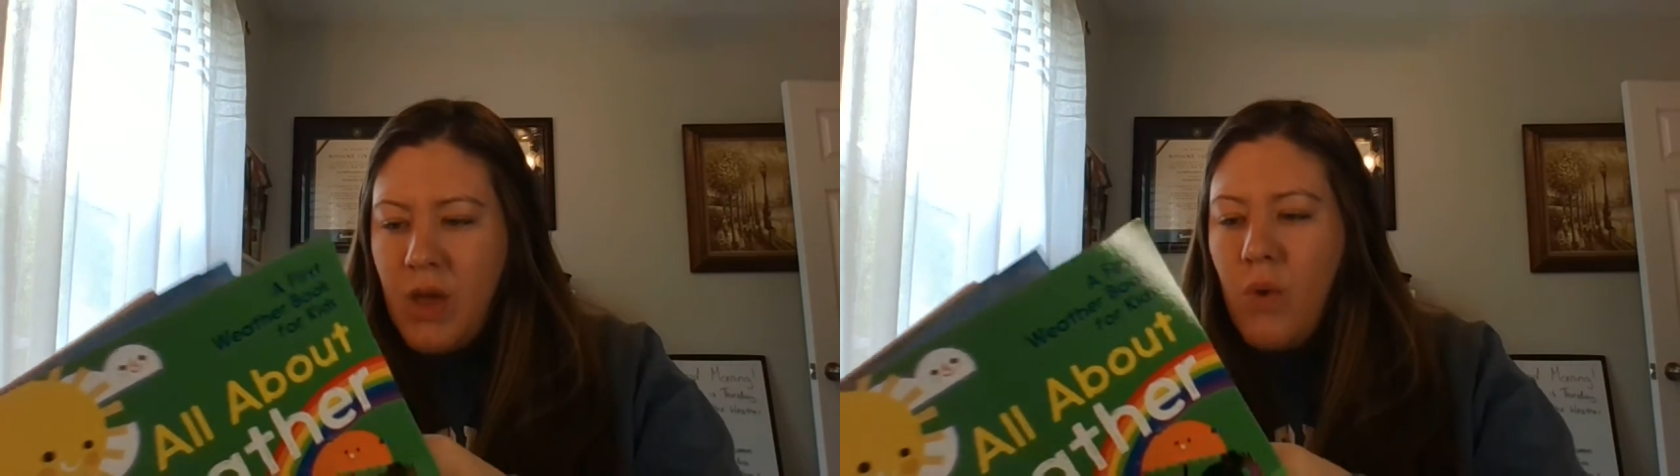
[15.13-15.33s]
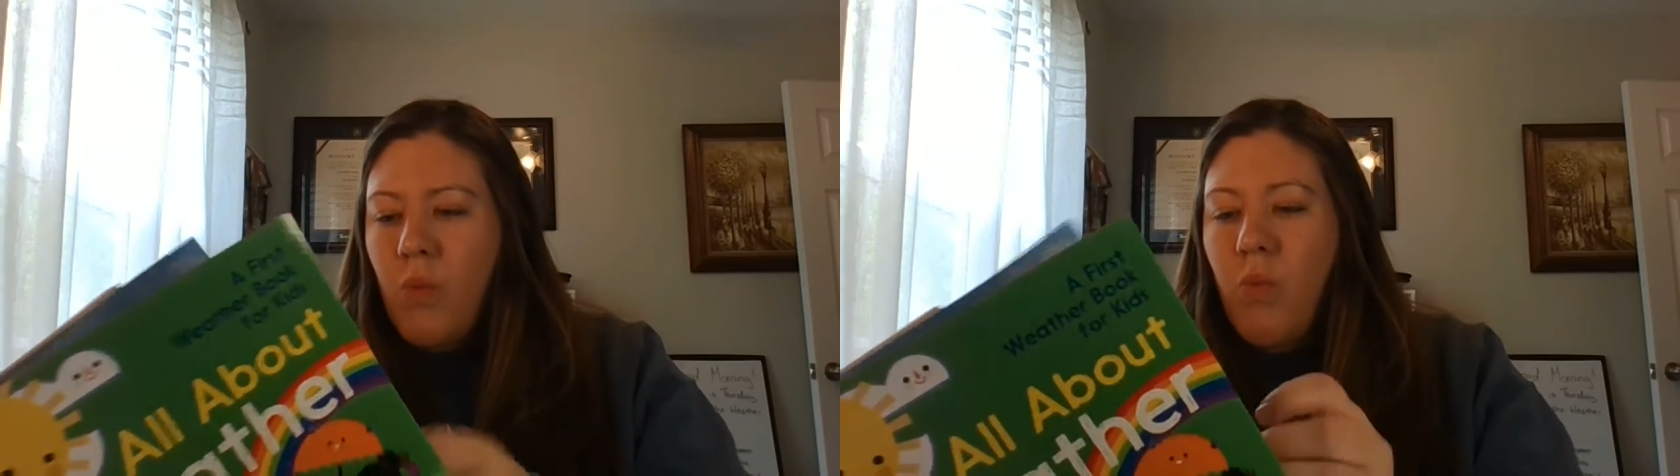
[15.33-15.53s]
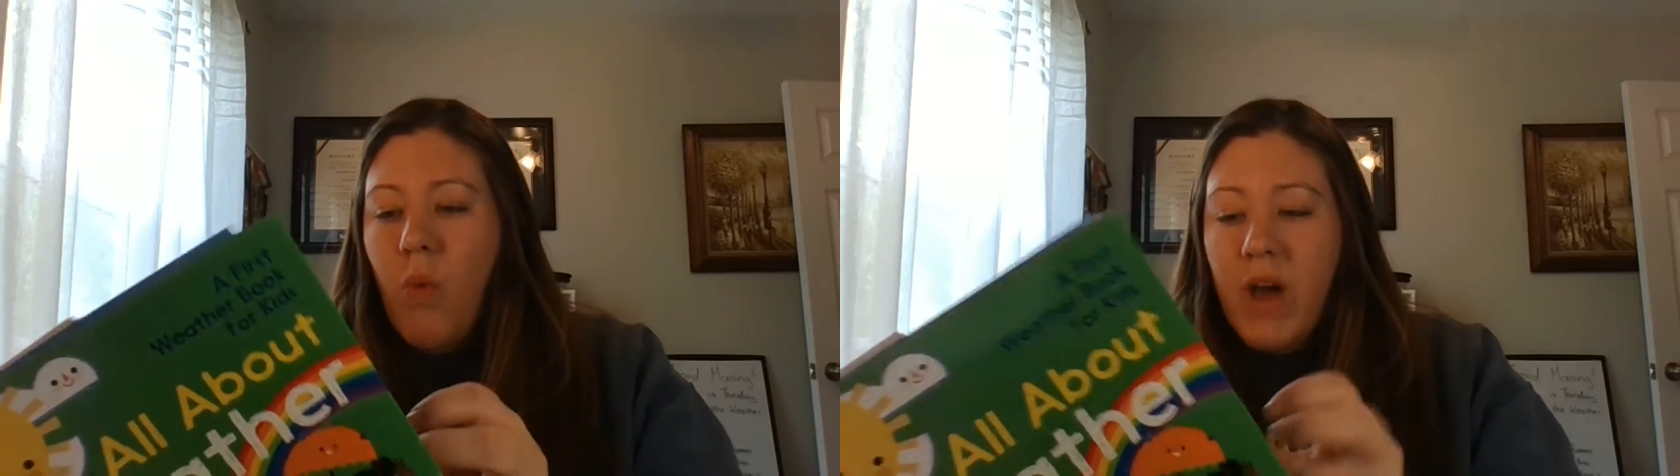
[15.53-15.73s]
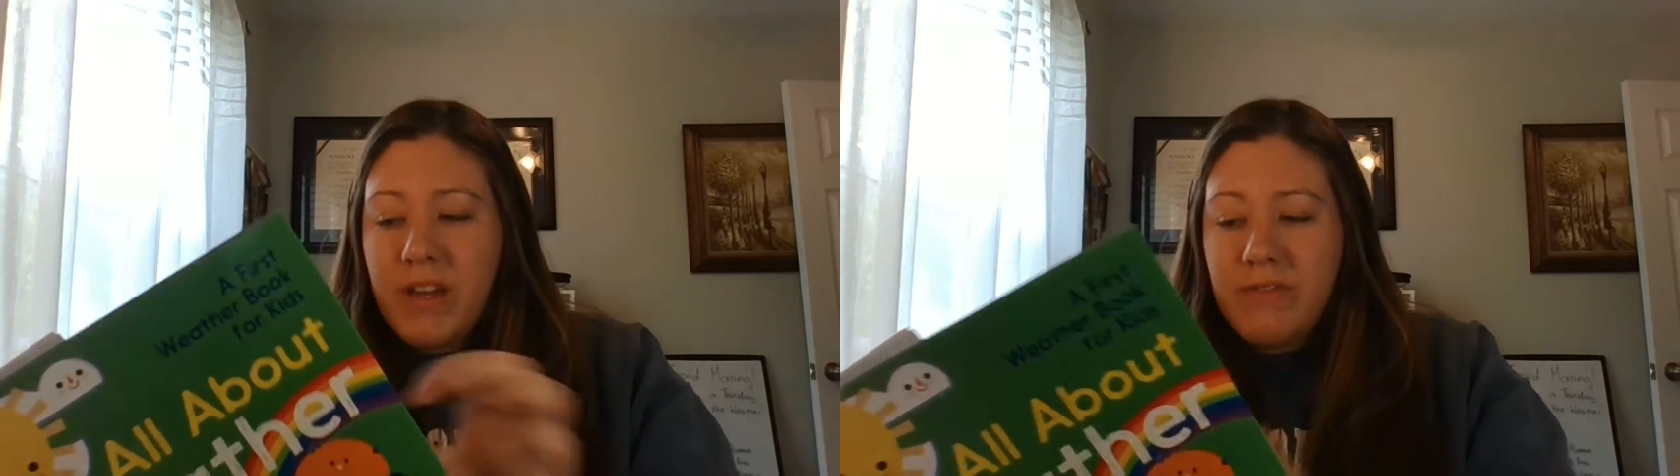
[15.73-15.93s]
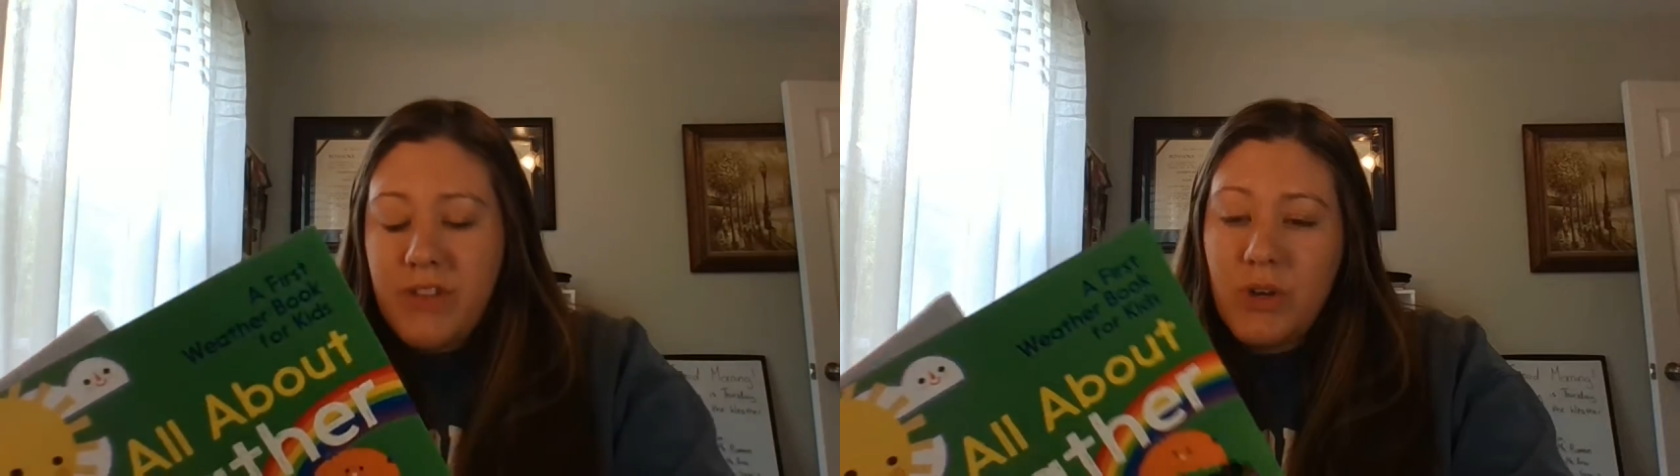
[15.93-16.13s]
One
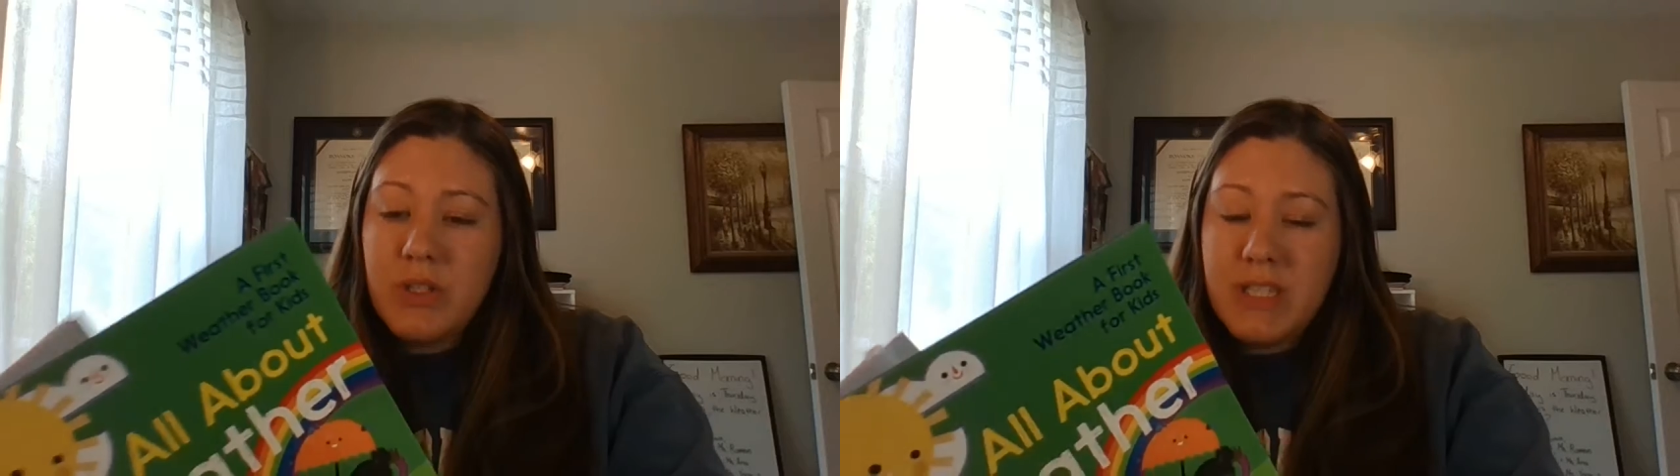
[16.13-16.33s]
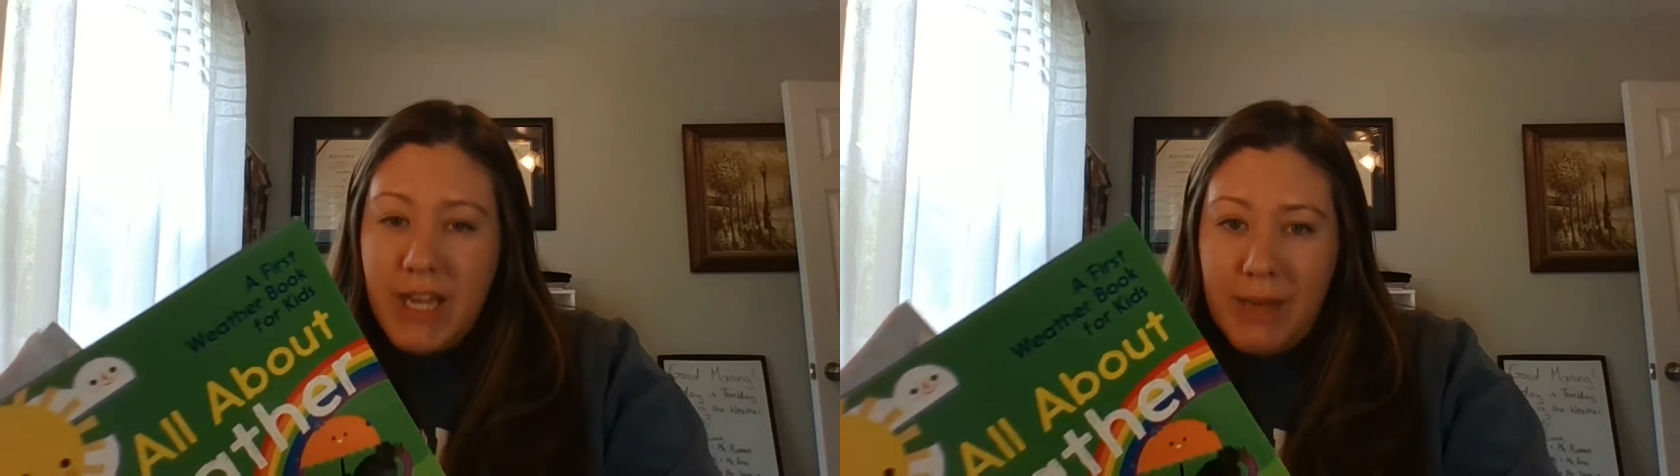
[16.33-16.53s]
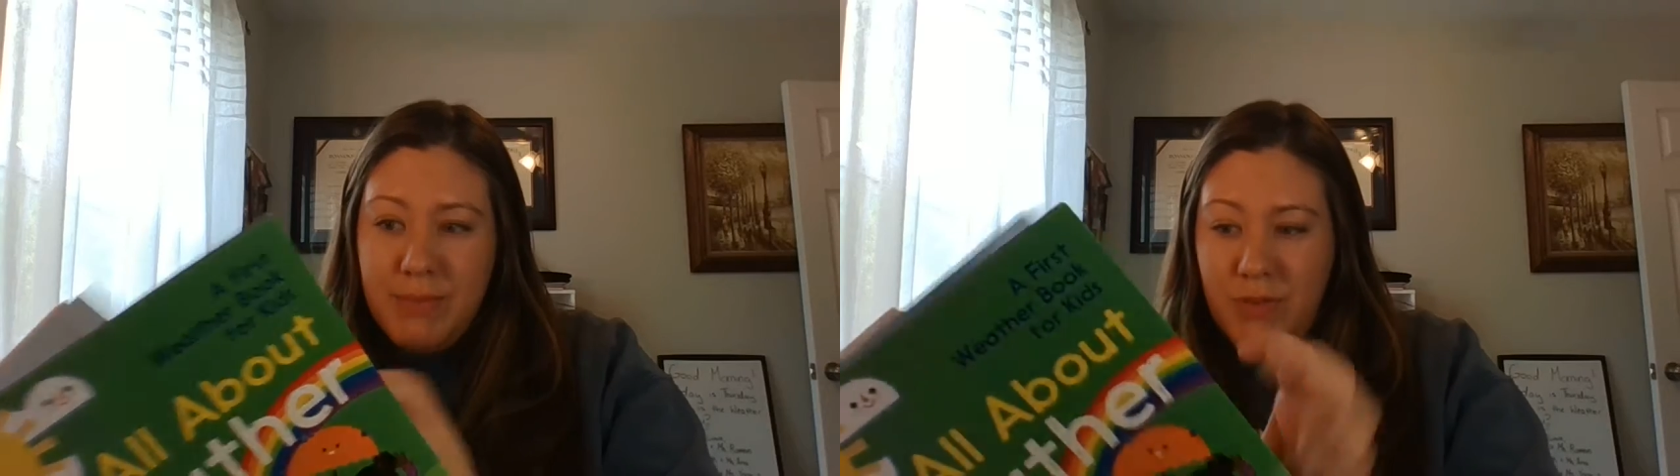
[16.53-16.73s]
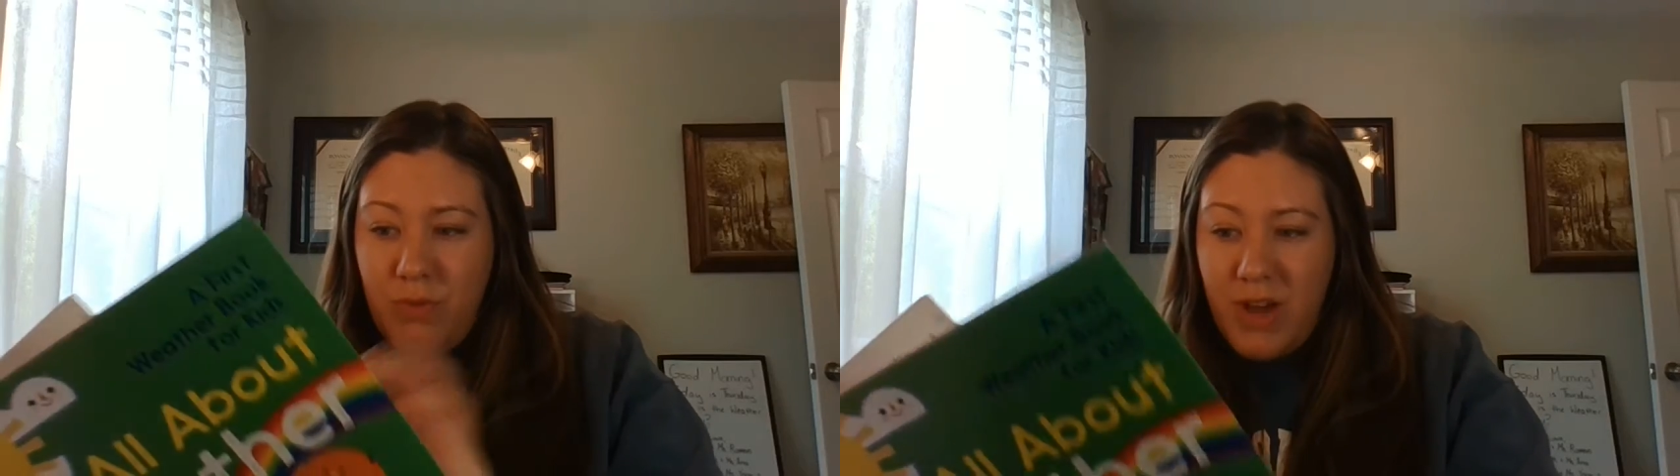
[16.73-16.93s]
of those types of